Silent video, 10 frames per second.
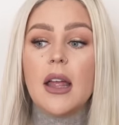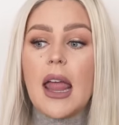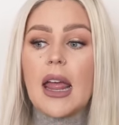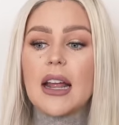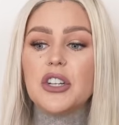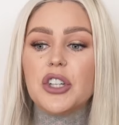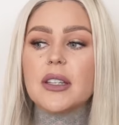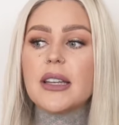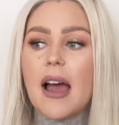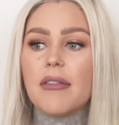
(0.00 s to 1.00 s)
and I
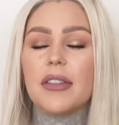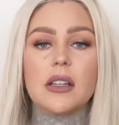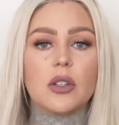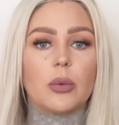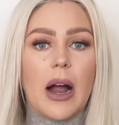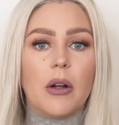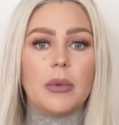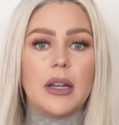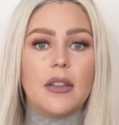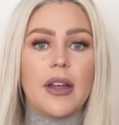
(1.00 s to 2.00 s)
just have things around
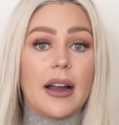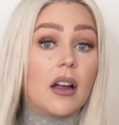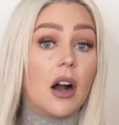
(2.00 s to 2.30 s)
me that